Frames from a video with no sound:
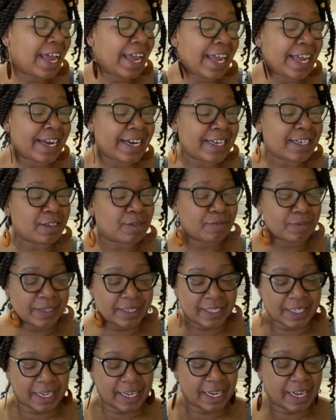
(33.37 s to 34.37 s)
It is
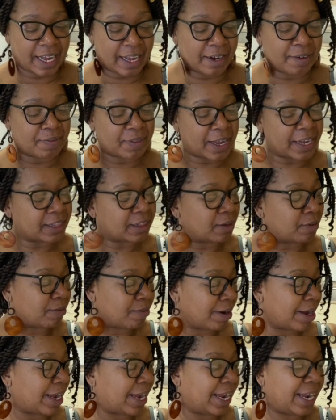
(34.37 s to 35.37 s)
really kind of like the
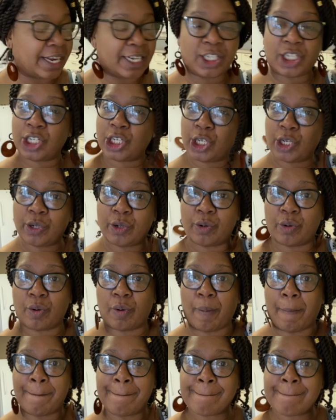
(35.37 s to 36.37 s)
way
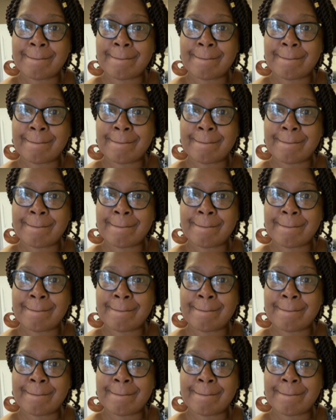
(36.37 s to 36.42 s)
to